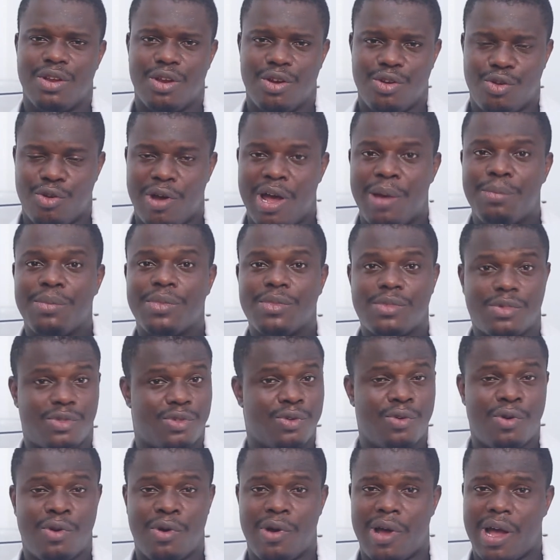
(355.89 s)
Though I'm
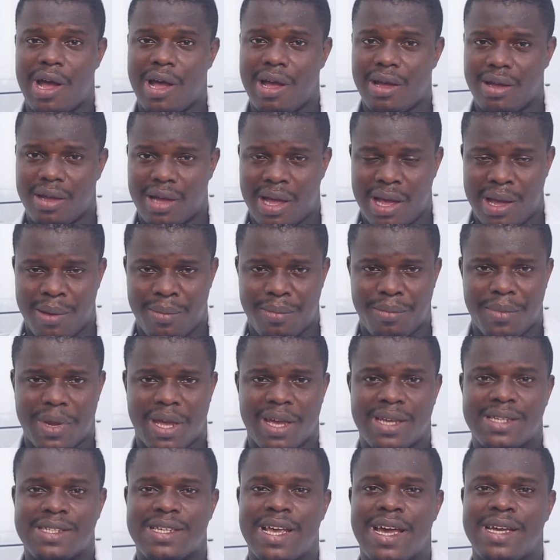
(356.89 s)
so
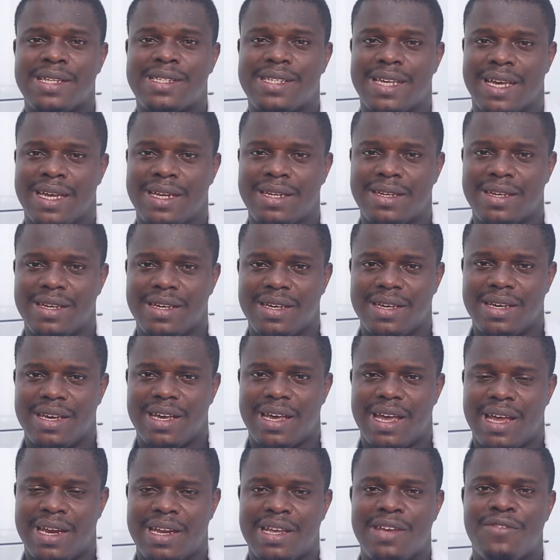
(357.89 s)
excited
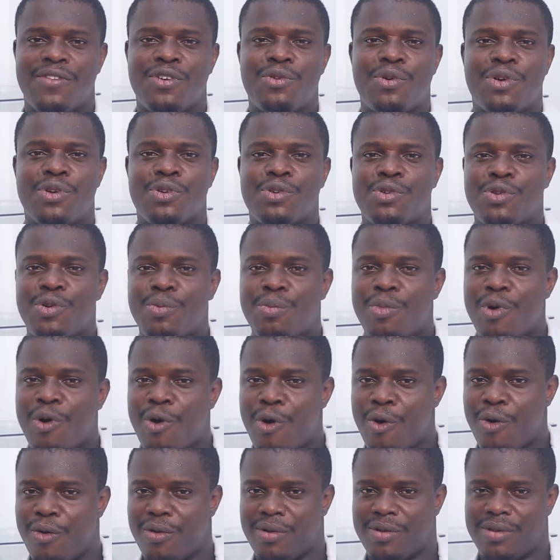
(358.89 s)
and even want to know
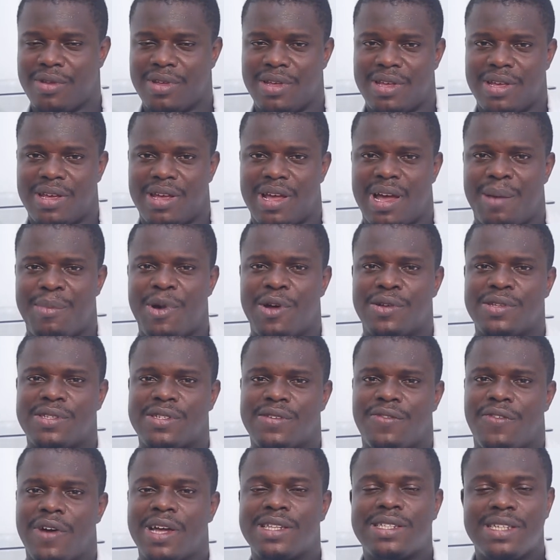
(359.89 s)
more about
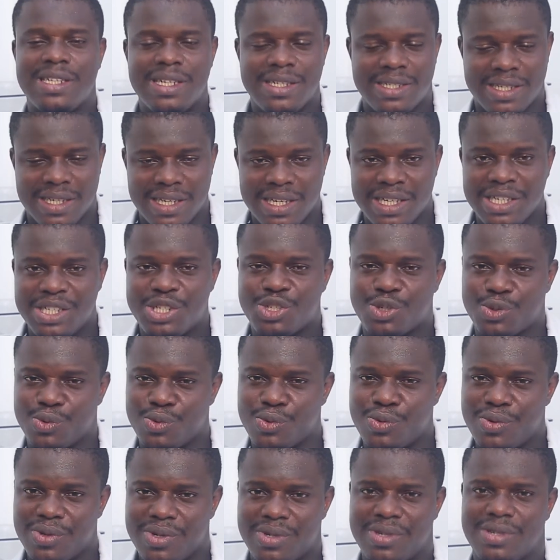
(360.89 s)
fertility
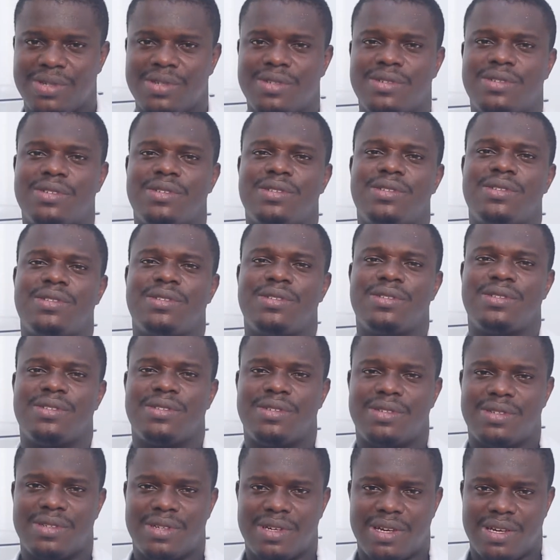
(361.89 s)
issue,
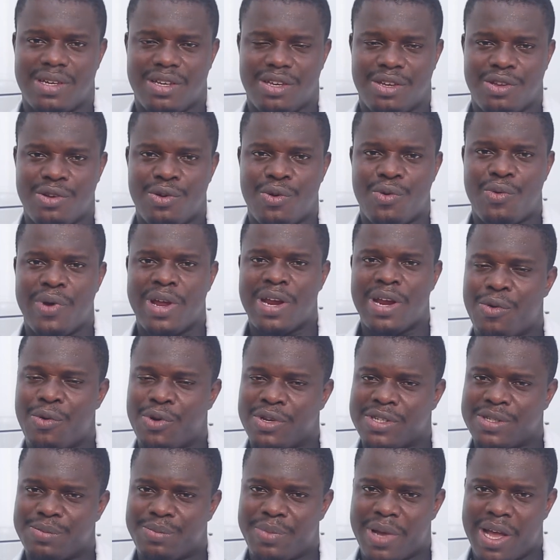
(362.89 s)
you know,
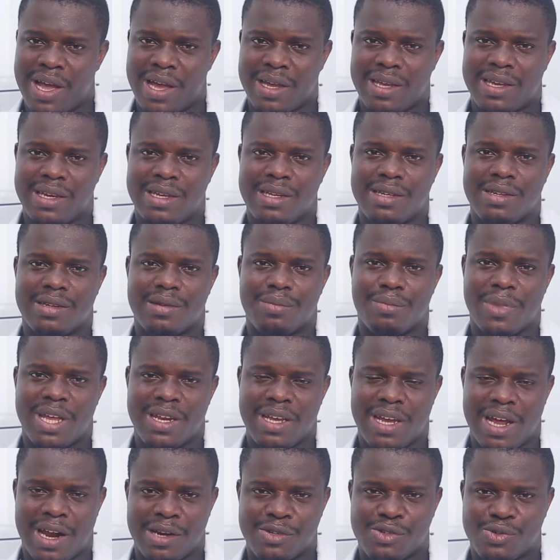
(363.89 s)
was back in
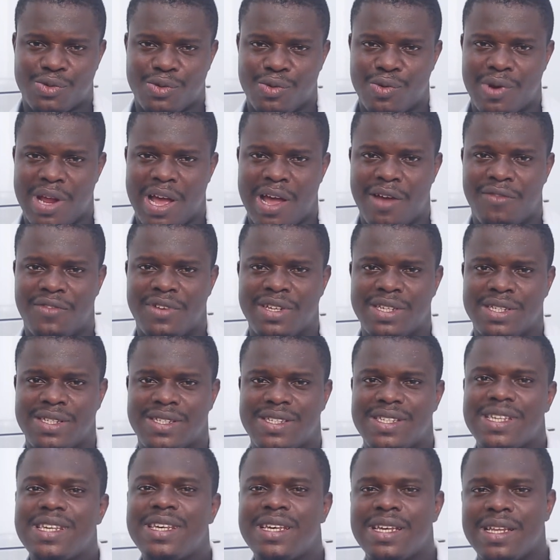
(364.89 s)
medical school, I have this
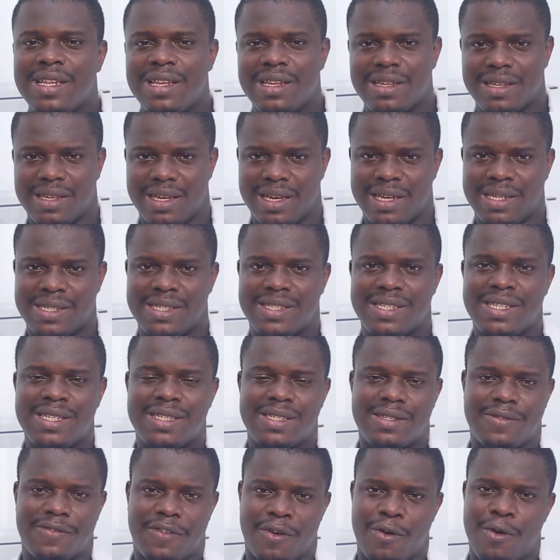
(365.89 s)
zeal and
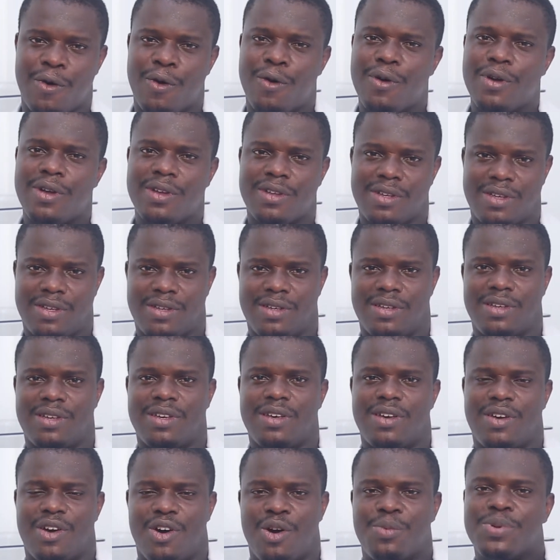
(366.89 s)
zest for
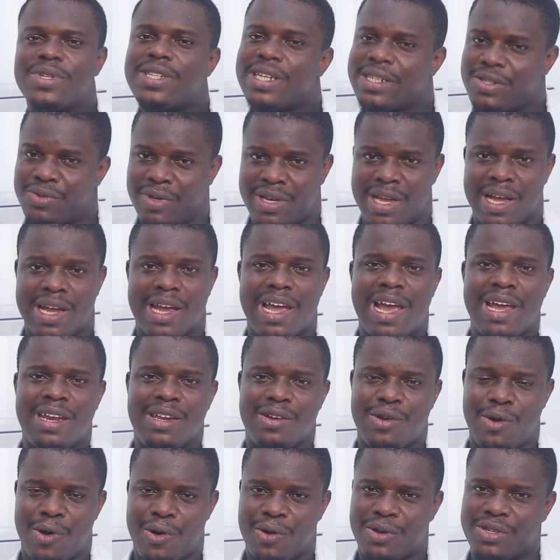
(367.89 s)
obstetric and
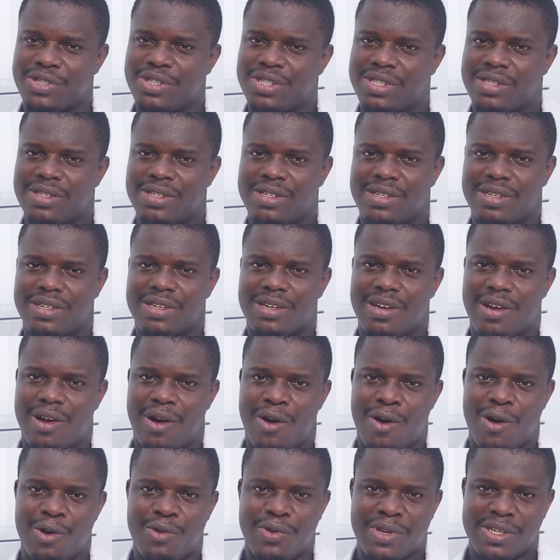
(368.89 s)
gynecology. I
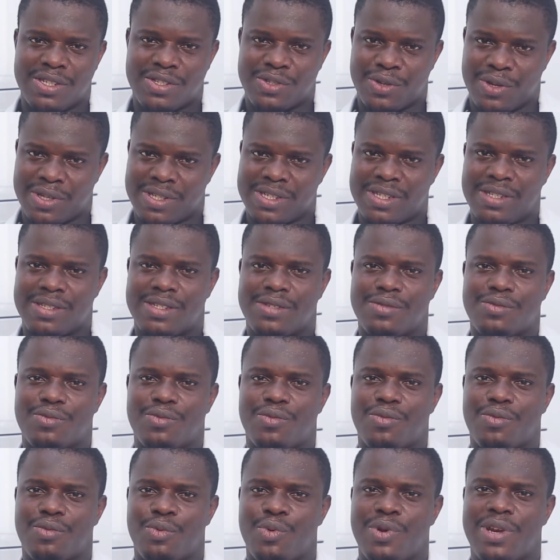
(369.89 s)
always thought it
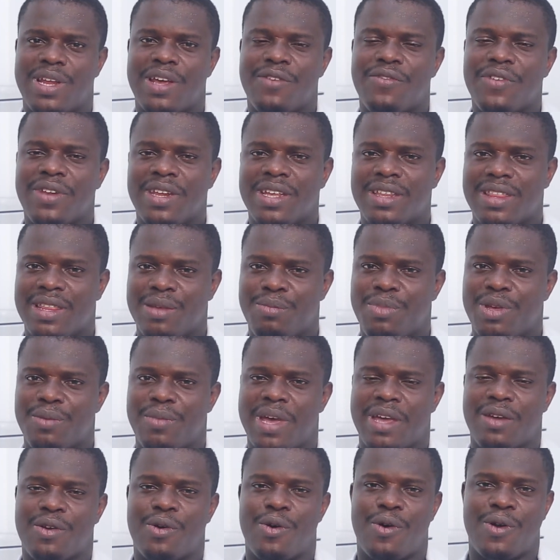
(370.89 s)
would definitely be
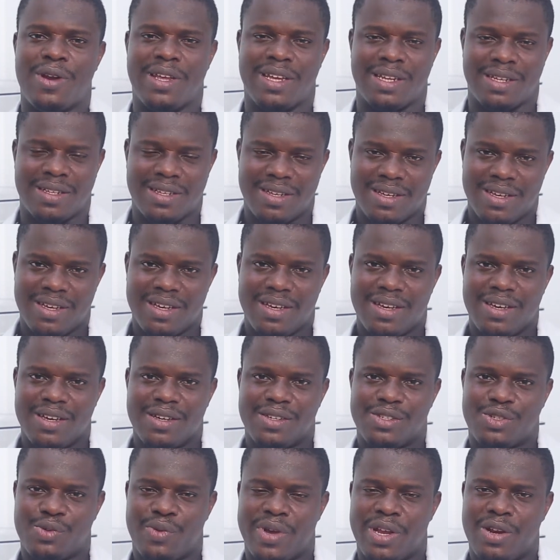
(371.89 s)
my calling.
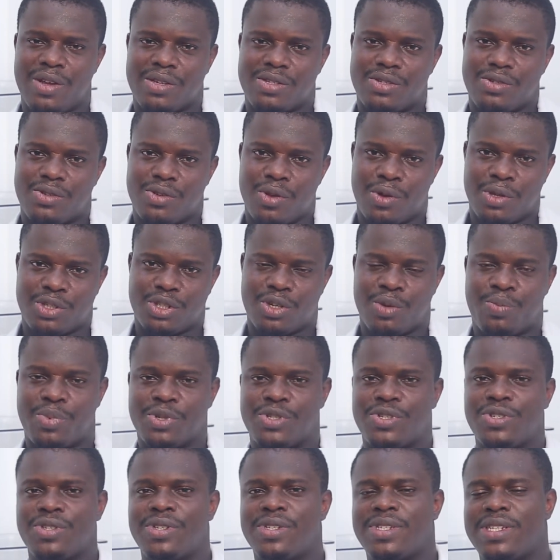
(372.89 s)
So when such
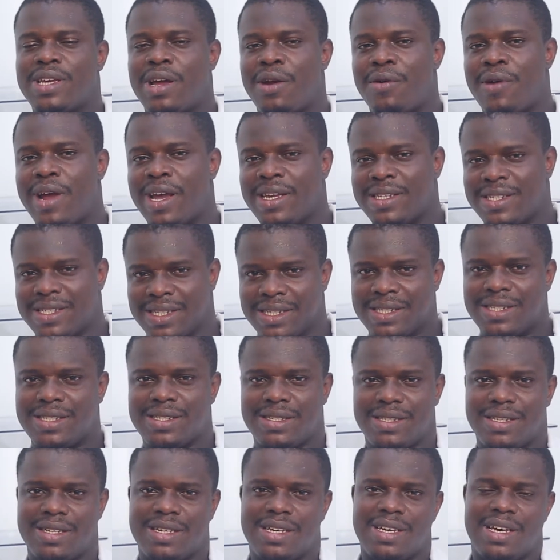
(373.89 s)
opportunity
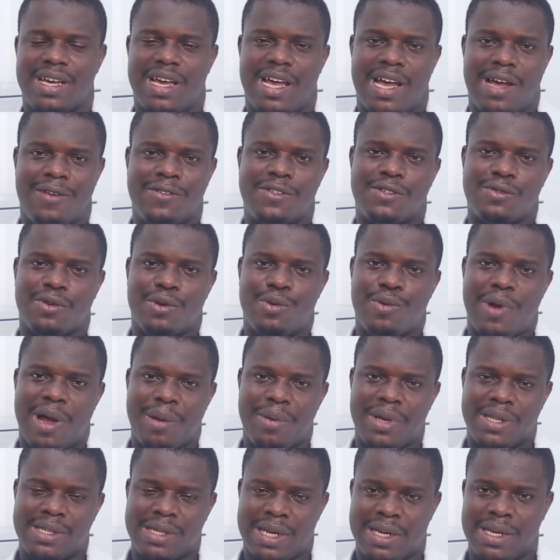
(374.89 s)
arises, I have to
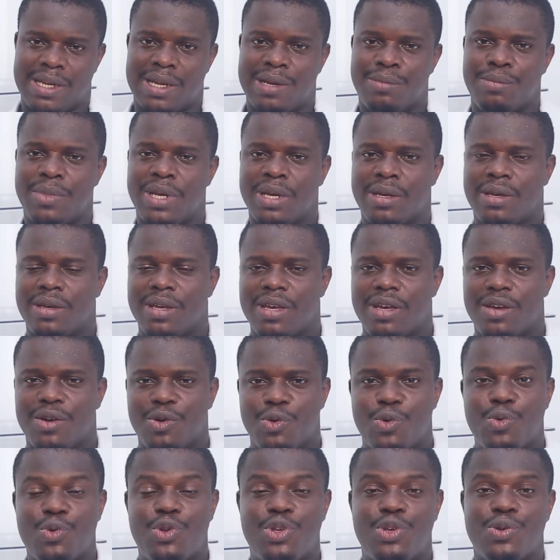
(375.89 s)
grab it and then make
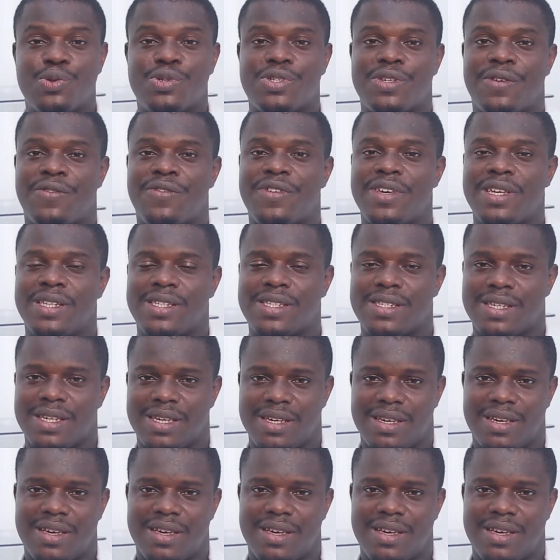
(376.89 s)
good use of it.